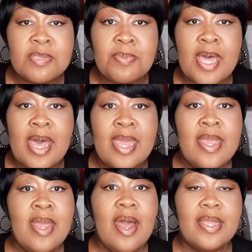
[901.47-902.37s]
supply,
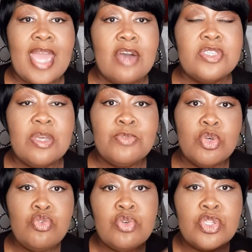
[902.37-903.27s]
calcium.
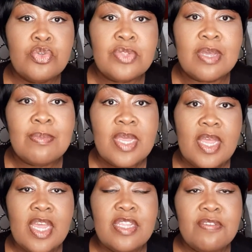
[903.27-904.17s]
So you can do them
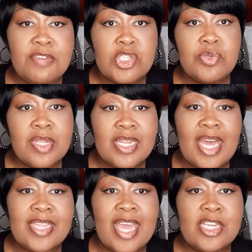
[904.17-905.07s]
individually
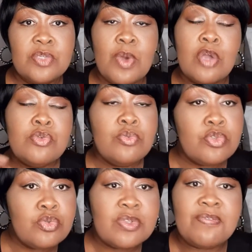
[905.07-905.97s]
like that as well.
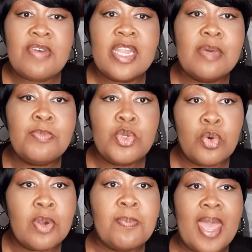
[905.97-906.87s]
You develop
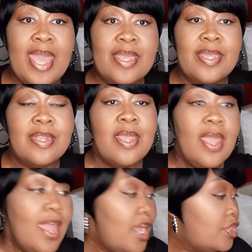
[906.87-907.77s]
your packet
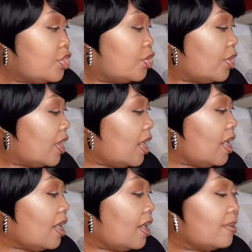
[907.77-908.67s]
and your
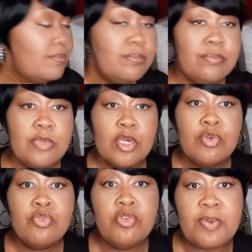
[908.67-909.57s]

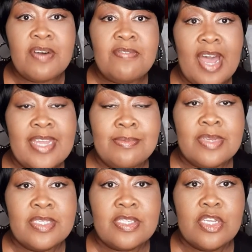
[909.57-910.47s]
group of
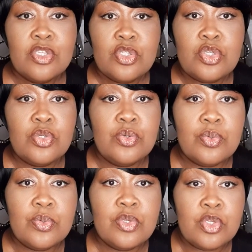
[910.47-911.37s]
vitamins
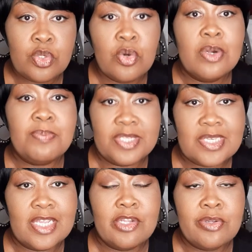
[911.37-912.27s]
to your
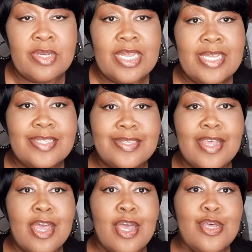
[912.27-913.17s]
particular needs.
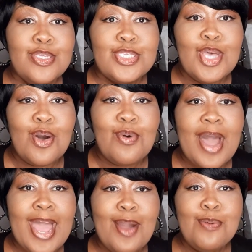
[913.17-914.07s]

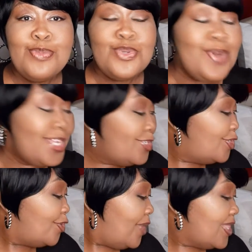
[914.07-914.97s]
So I hope you
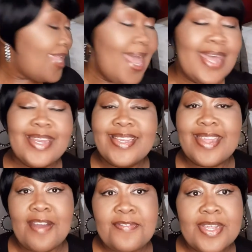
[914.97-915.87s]
enjoyed
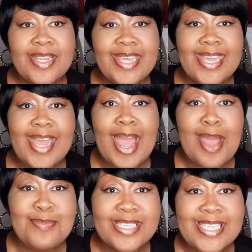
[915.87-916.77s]
that. Definitely,
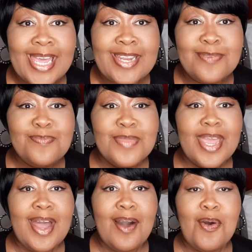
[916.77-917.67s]
I'm excited.
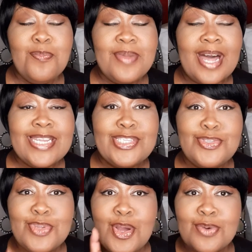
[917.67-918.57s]
Hope I'll
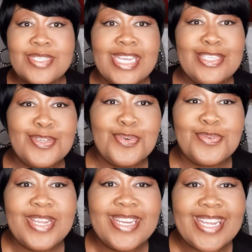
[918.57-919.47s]
let you know. Stay
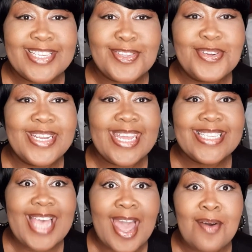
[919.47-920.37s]
tuned in the next 30
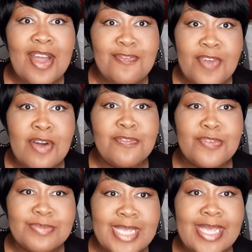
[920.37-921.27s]
days how I
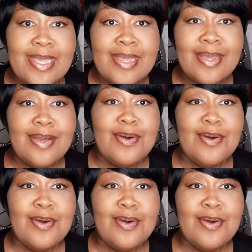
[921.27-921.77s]
felt from taking